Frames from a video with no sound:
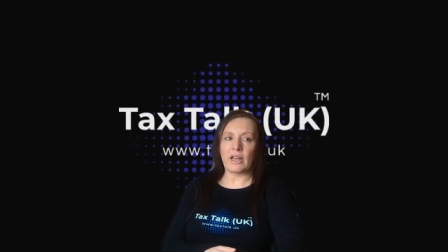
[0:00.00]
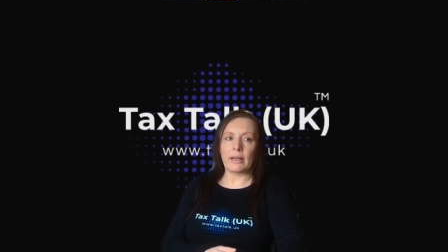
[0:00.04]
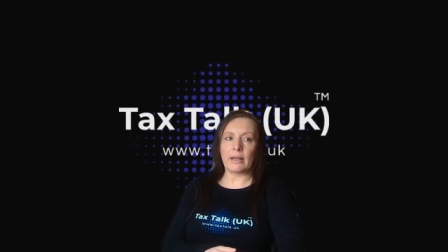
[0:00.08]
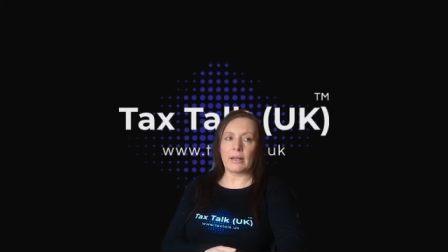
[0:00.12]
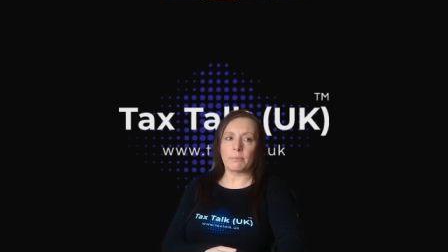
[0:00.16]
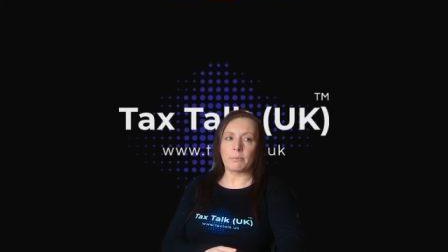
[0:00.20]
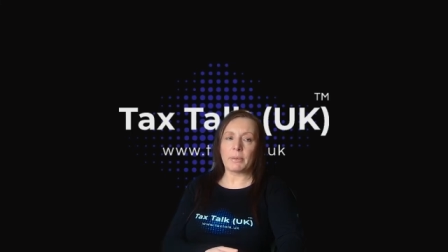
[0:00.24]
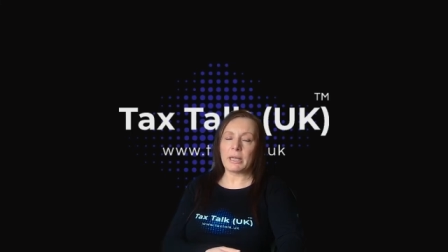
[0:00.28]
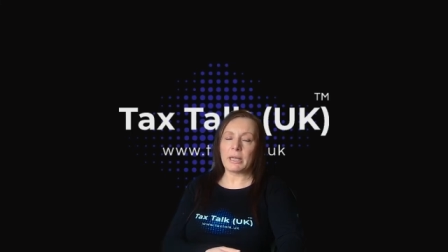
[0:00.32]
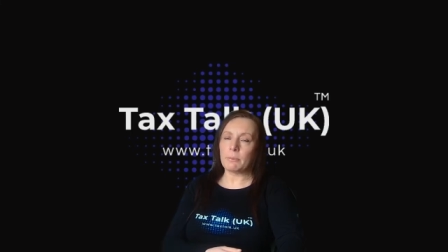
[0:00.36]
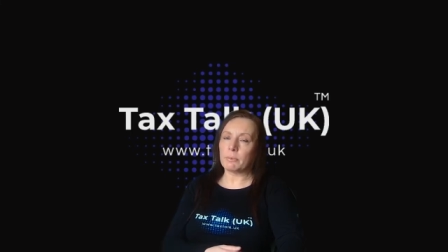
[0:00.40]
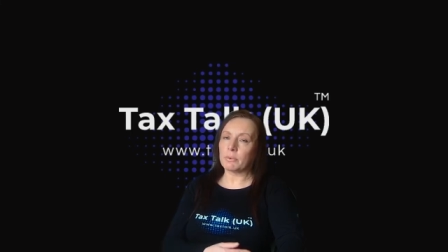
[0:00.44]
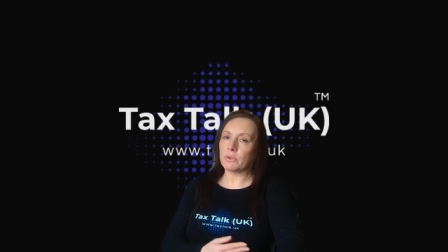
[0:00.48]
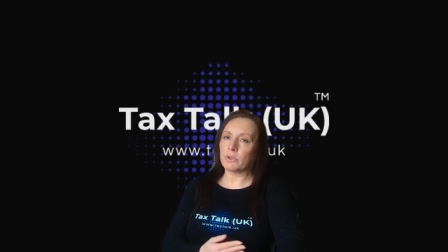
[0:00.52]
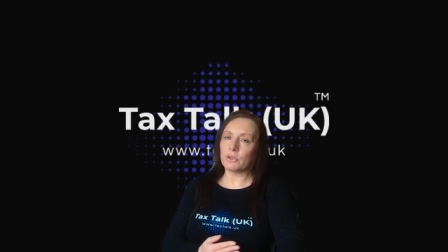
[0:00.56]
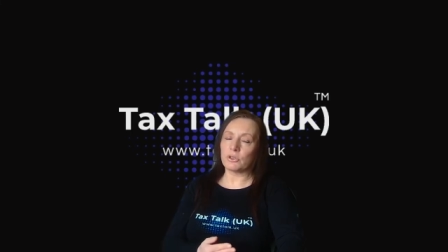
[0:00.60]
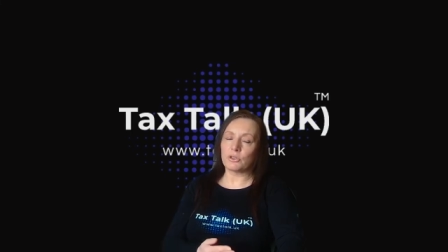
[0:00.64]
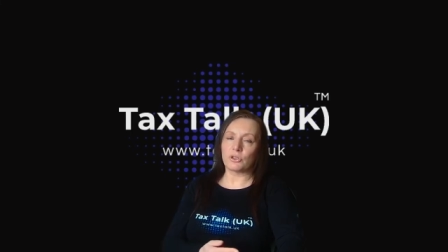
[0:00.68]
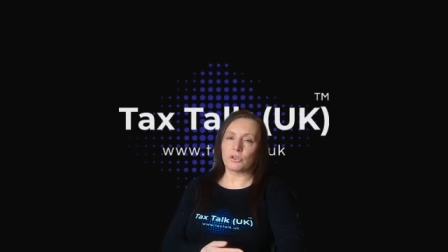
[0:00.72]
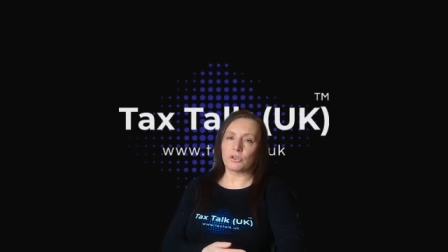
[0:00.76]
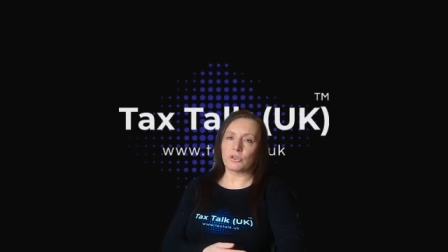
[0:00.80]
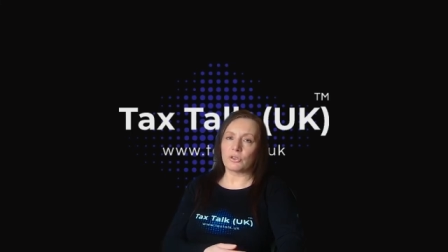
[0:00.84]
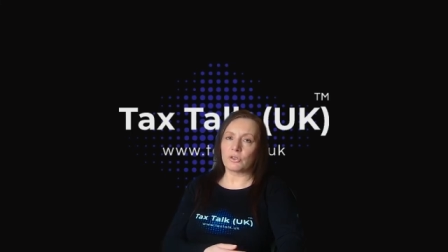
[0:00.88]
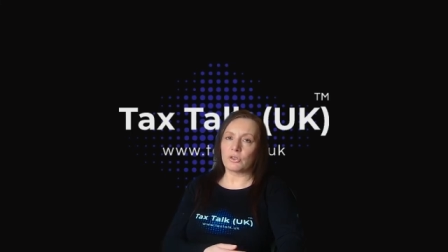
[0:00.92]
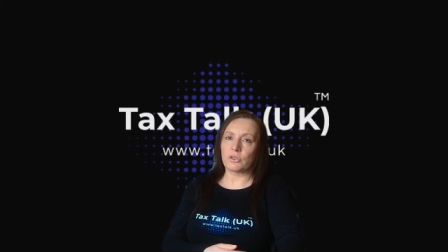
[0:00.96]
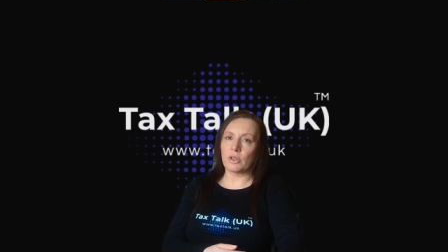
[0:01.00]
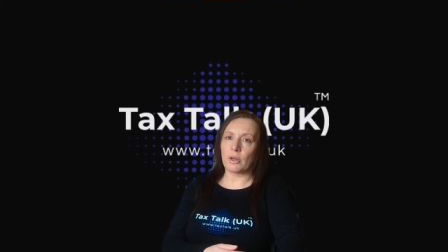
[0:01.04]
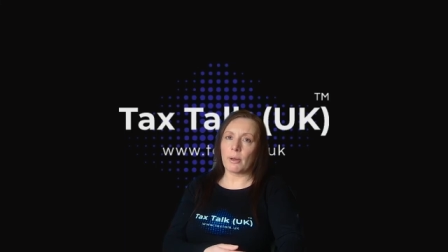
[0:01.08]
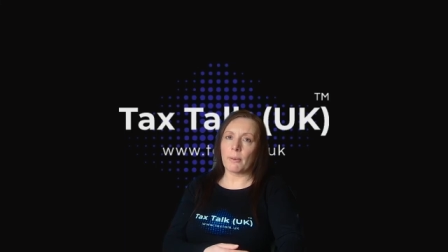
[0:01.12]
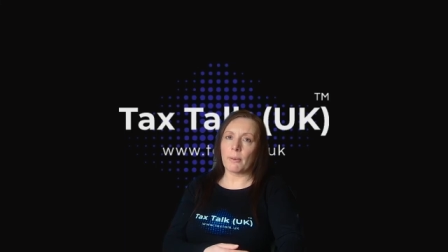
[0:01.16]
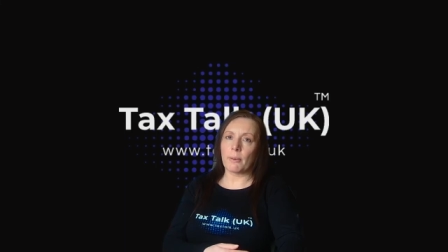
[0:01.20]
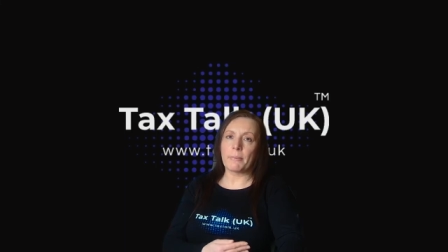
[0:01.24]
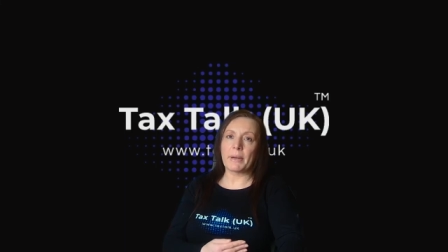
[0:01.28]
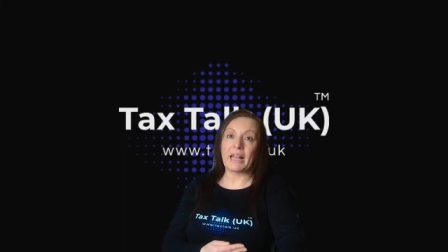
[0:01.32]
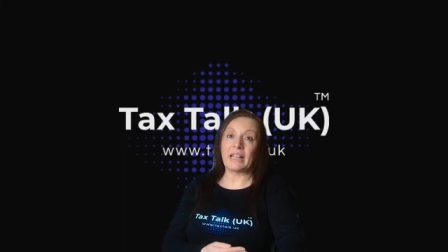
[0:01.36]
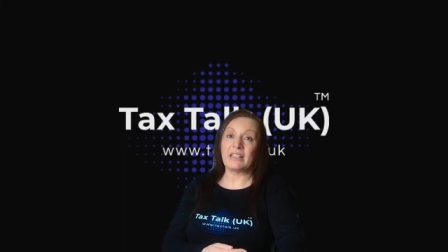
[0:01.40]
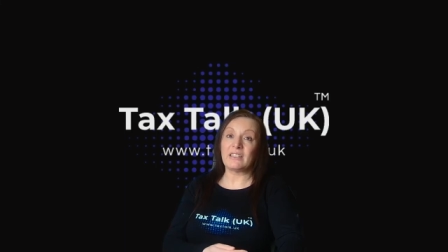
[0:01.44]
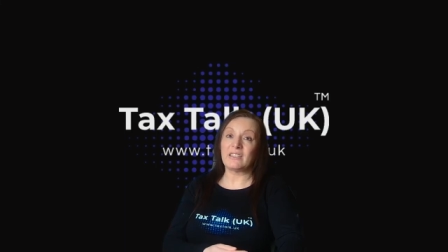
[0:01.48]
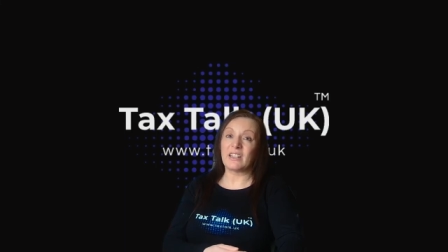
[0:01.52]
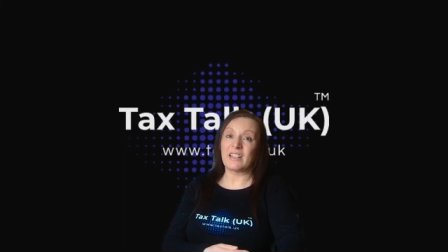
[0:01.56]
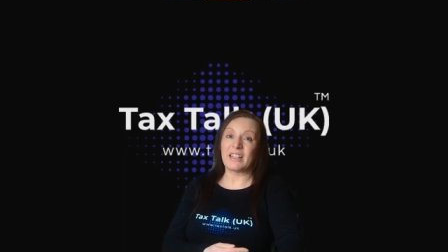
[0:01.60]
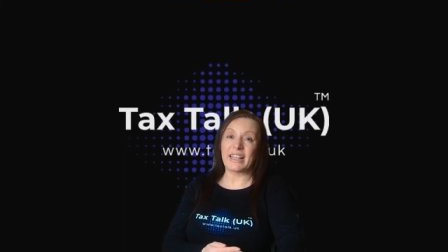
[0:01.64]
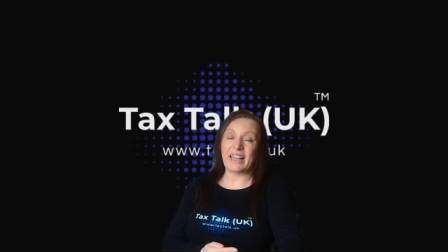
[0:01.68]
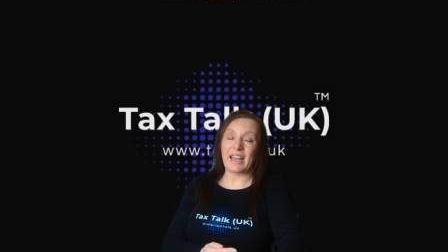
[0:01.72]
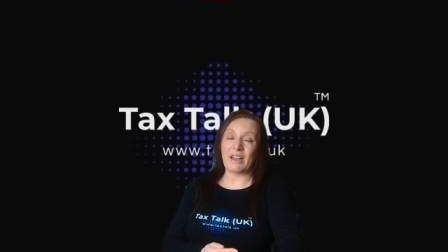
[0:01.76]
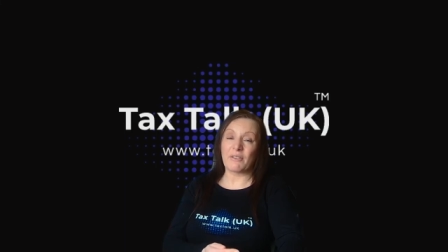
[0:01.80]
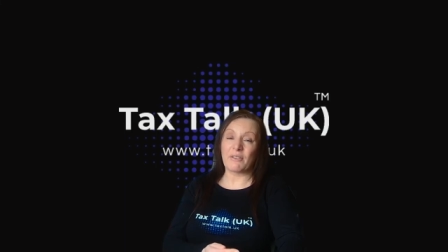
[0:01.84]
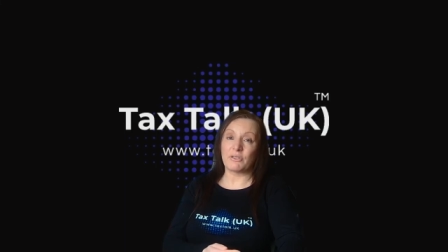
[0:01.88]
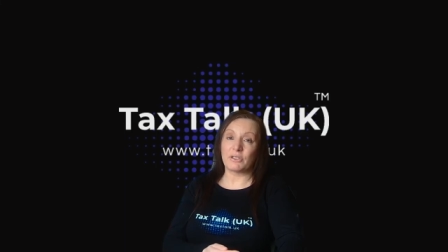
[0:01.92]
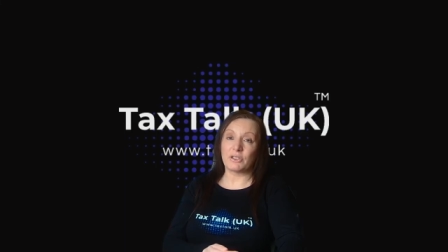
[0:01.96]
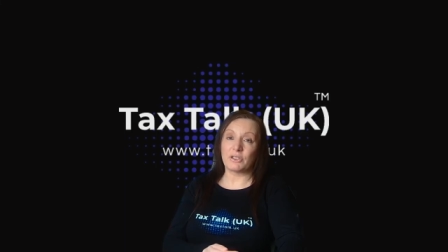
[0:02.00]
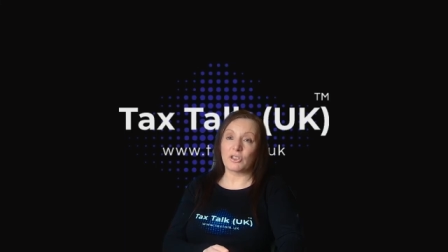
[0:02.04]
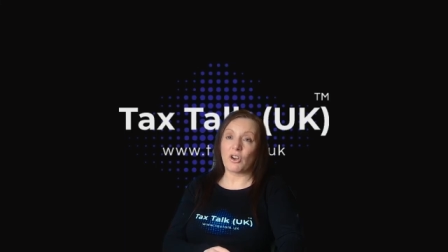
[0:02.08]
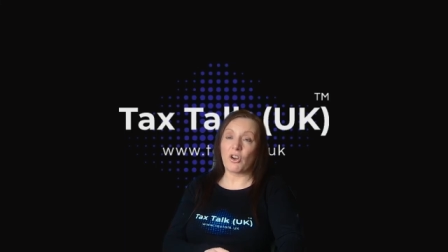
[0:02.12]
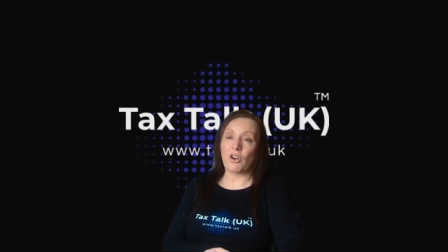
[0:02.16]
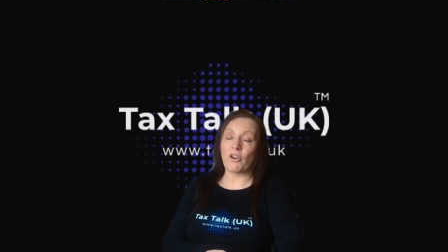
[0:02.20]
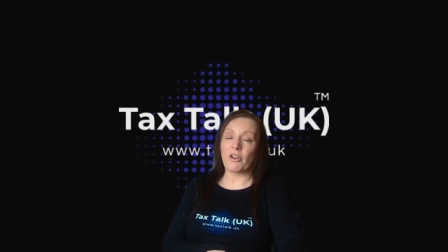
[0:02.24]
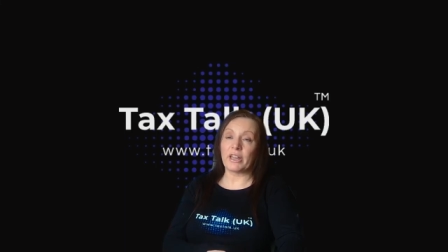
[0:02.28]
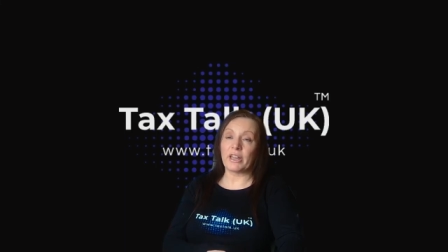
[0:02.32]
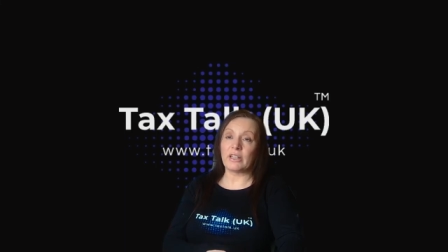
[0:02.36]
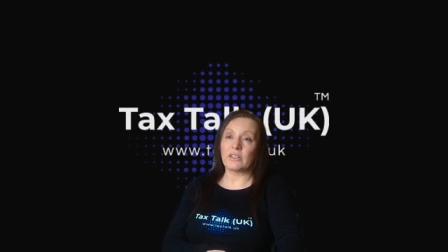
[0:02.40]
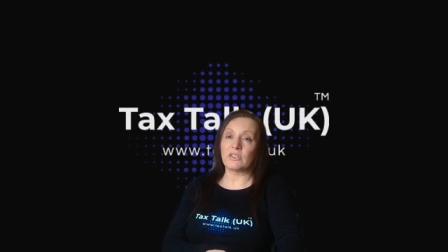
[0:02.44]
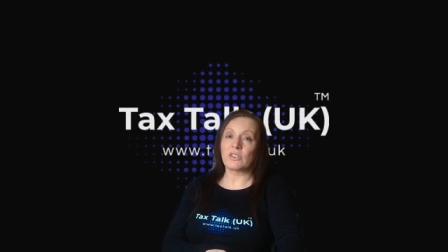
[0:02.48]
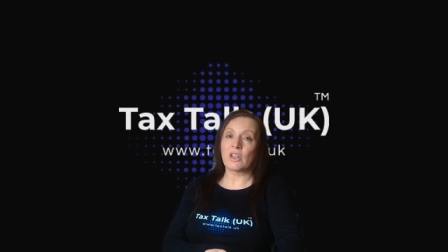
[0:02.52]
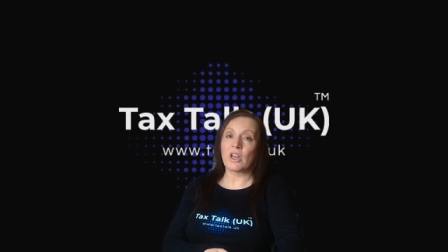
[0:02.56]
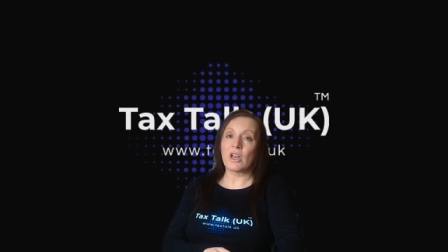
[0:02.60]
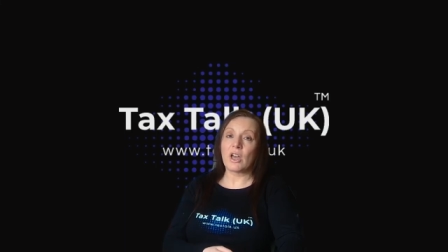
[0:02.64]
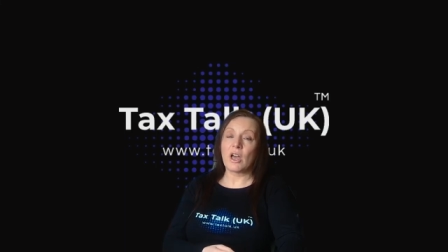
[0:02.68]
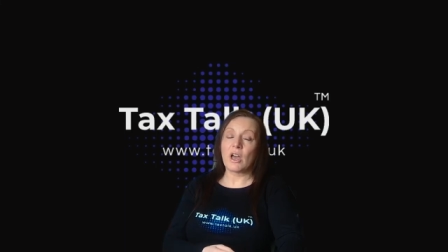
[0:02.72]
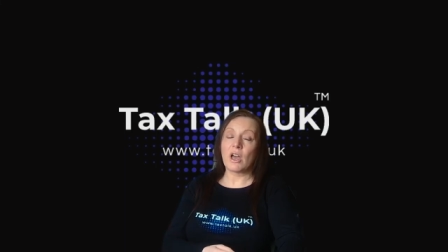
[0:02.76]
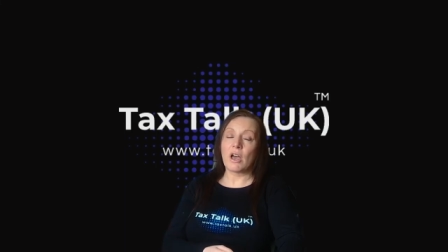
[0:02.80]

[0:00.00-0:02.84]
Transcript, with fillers: and people that just um, blatantly advertise